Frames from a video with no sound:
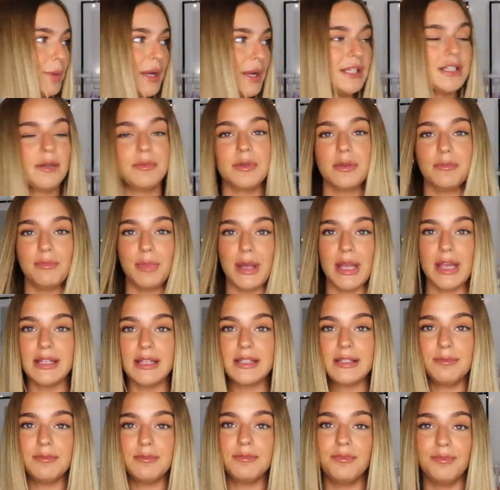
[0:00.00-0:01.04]
picked up some
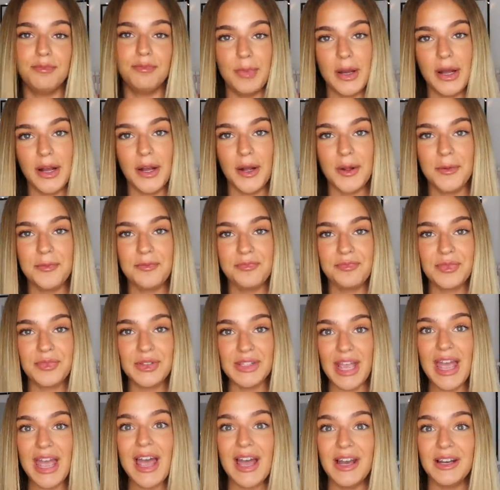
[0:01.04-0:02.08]
bits, but
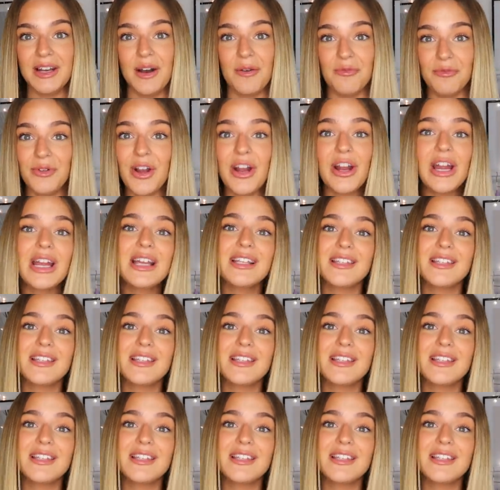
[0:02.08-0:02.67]
yeah, I'm very